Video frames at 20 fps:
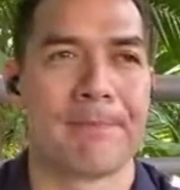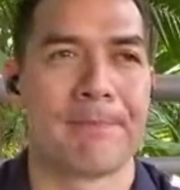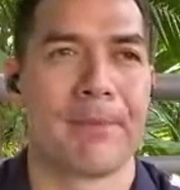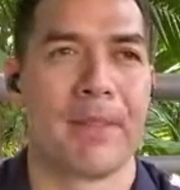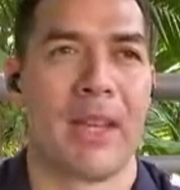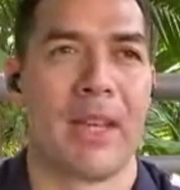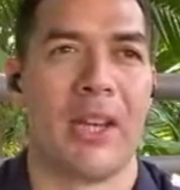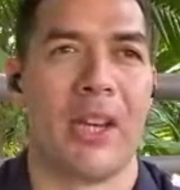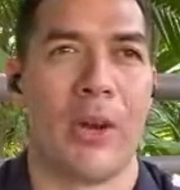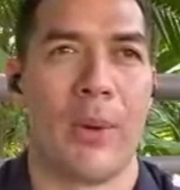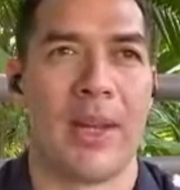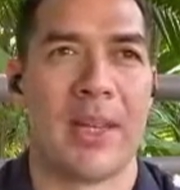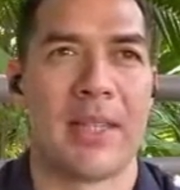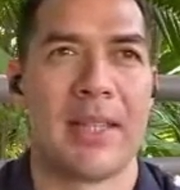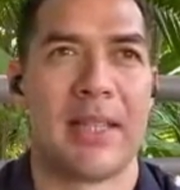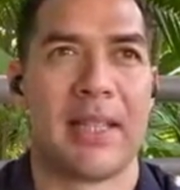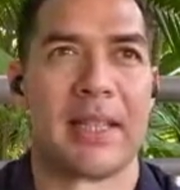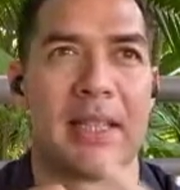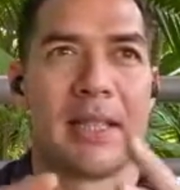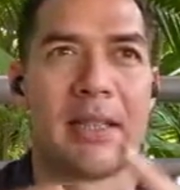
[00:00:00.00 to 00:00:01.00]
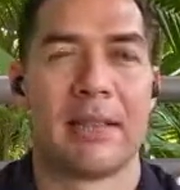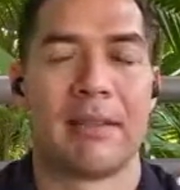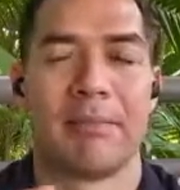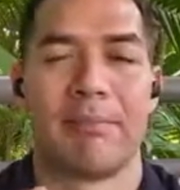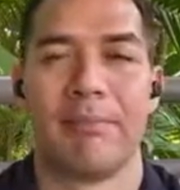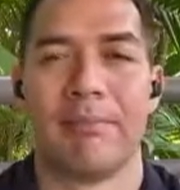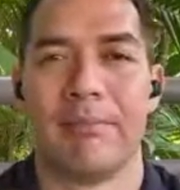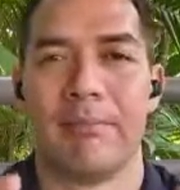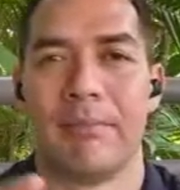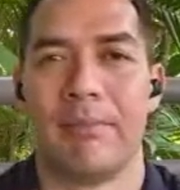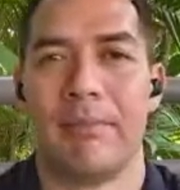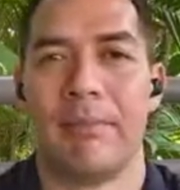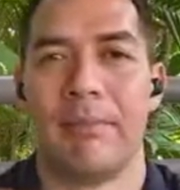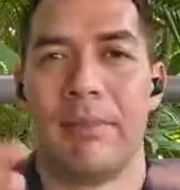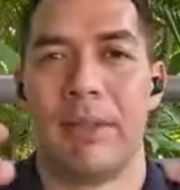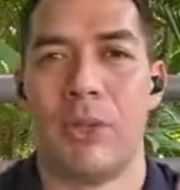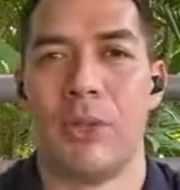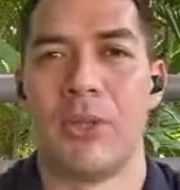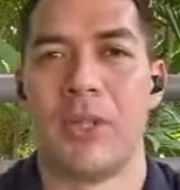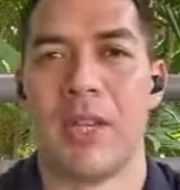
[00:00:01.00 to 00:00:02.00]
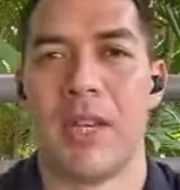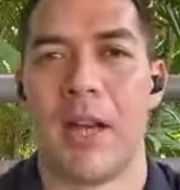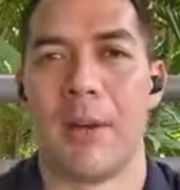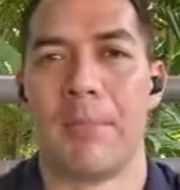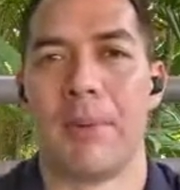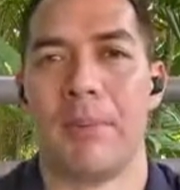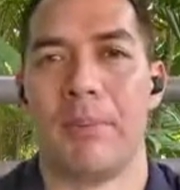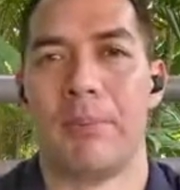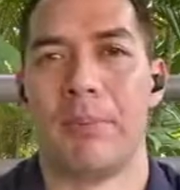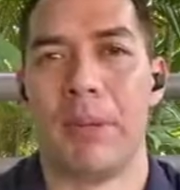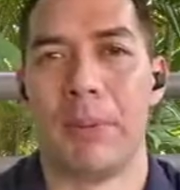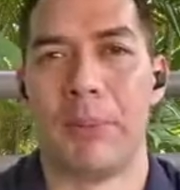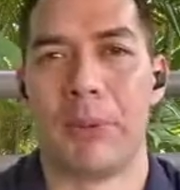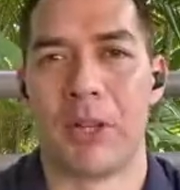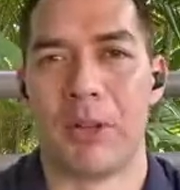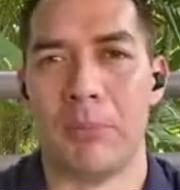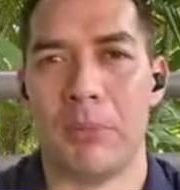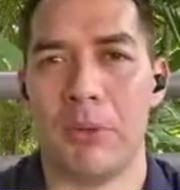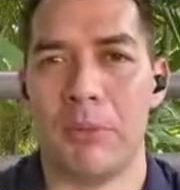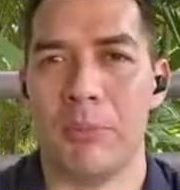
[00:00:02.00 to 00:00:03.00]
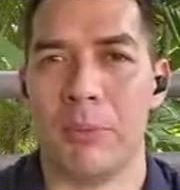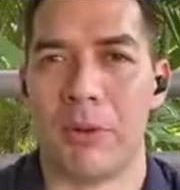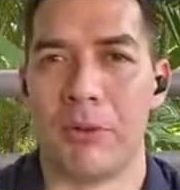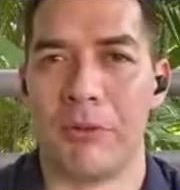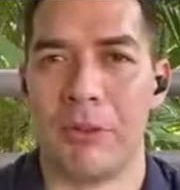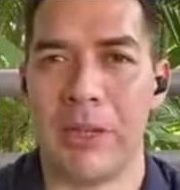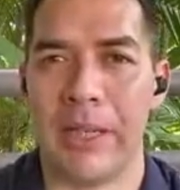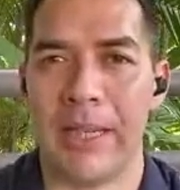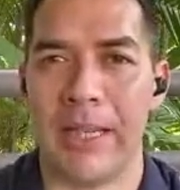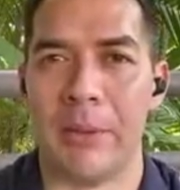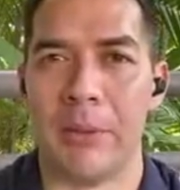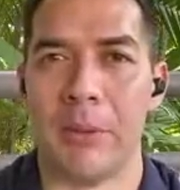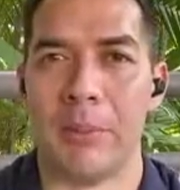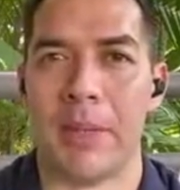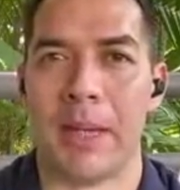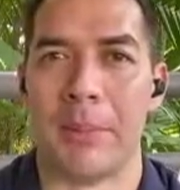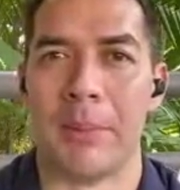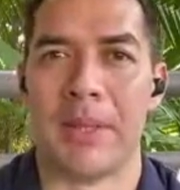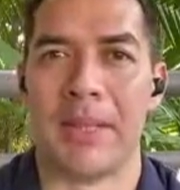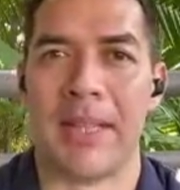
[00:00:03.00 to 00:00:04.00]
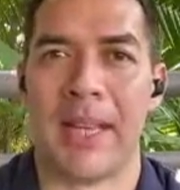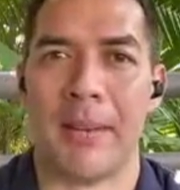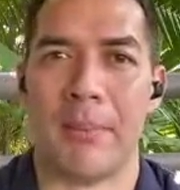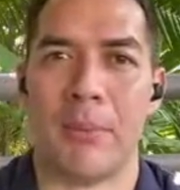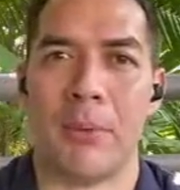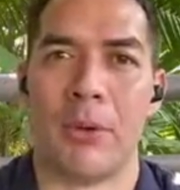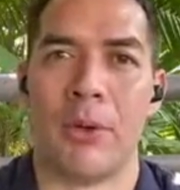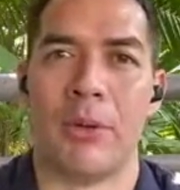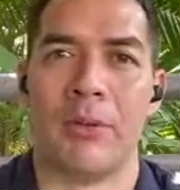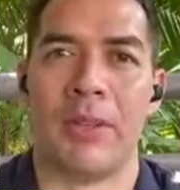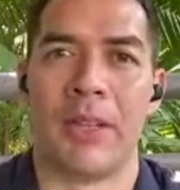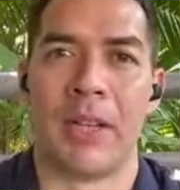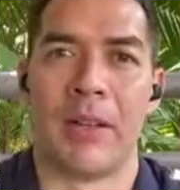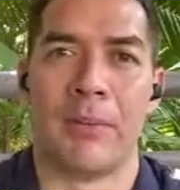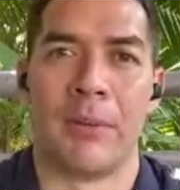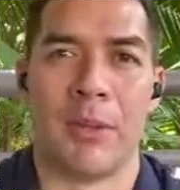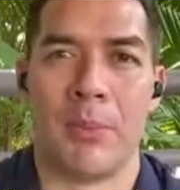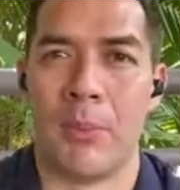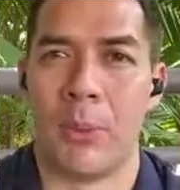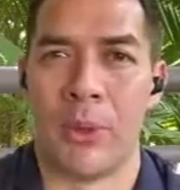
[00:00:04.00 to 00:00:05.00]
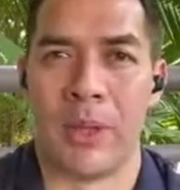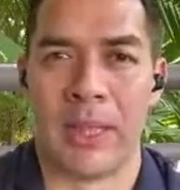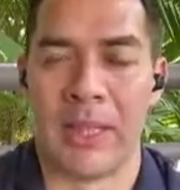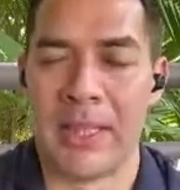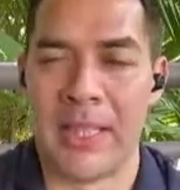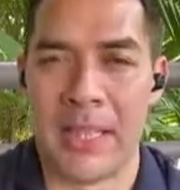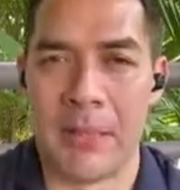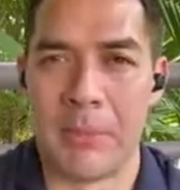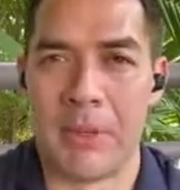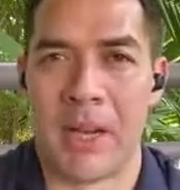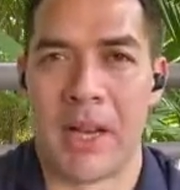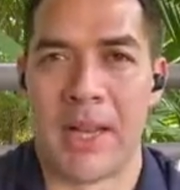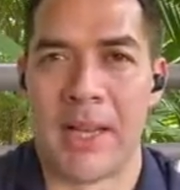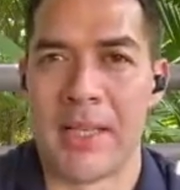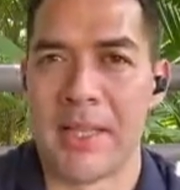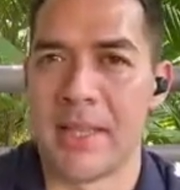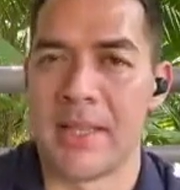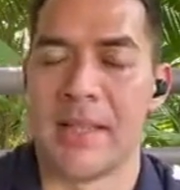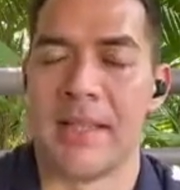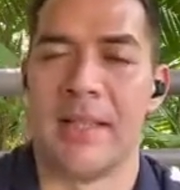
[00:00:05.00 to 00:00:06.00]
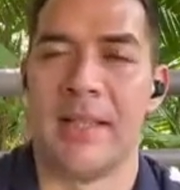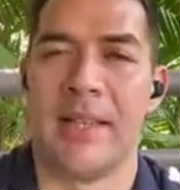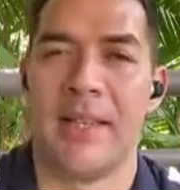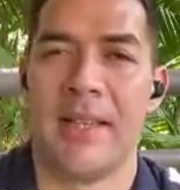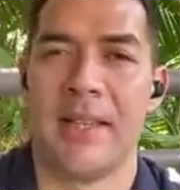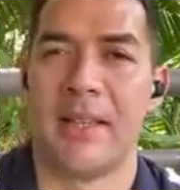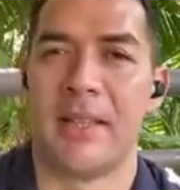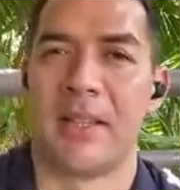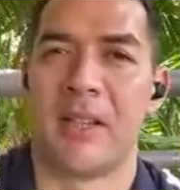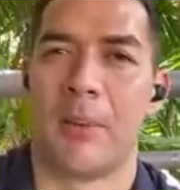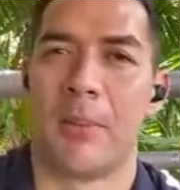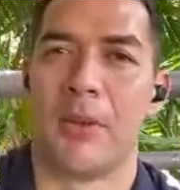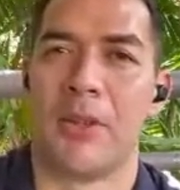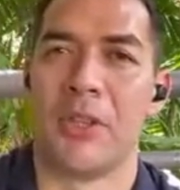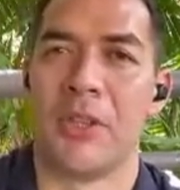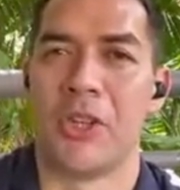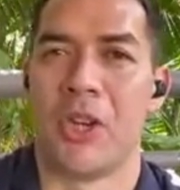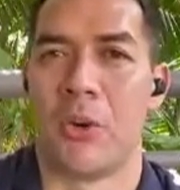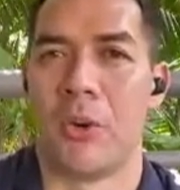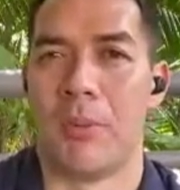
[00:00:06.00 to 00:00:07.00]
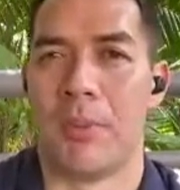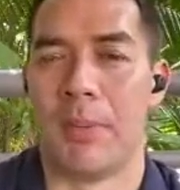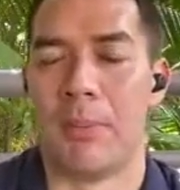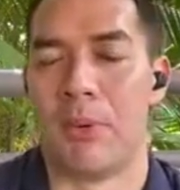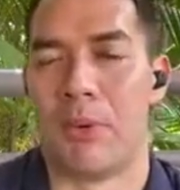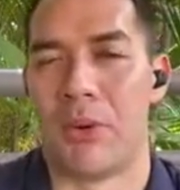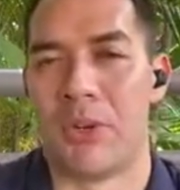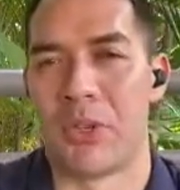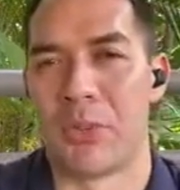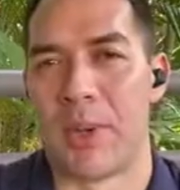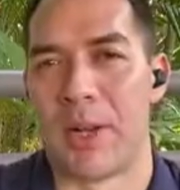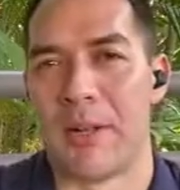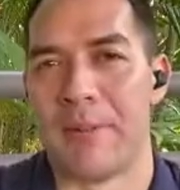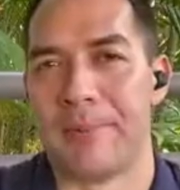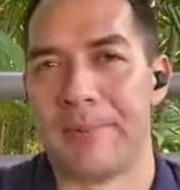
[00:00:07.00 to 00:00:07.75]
as things loosen up and people can move more freely, we'll be able to get more of the morning team guys to come on the show a bit more as well.